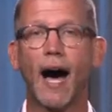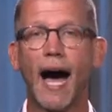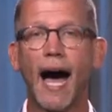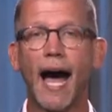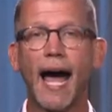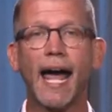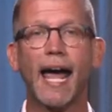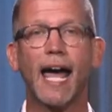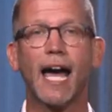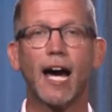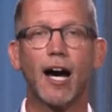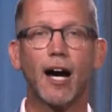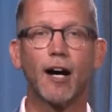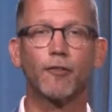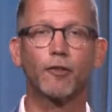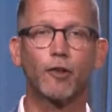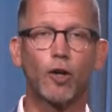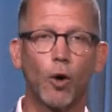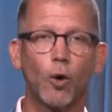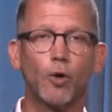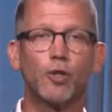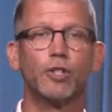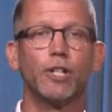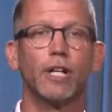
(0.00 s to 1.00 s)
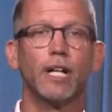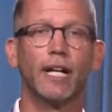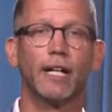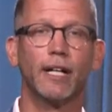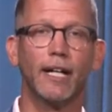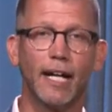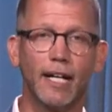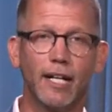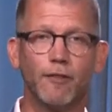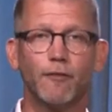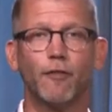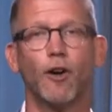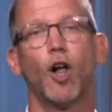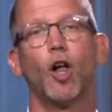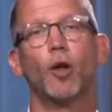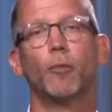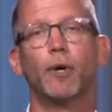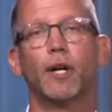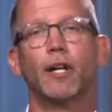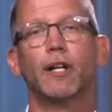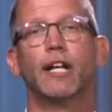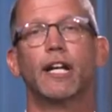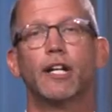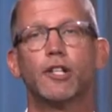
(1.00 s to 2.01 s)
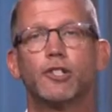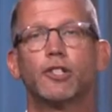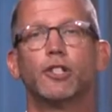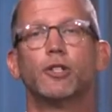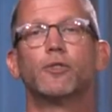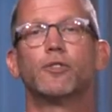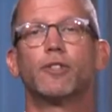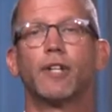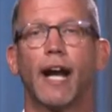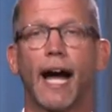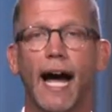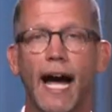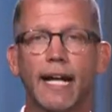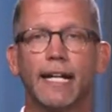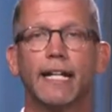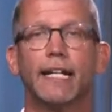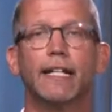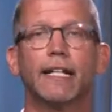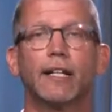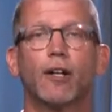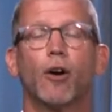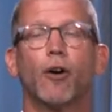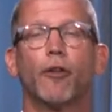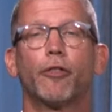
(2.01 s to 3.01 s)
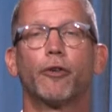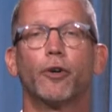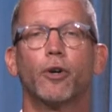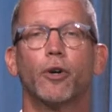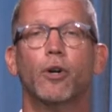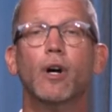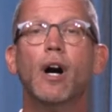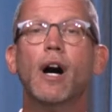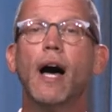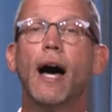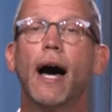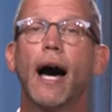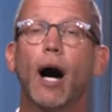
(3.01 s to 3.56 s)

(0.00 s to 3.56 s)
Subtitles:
I have coaching and development issues that I need to go through.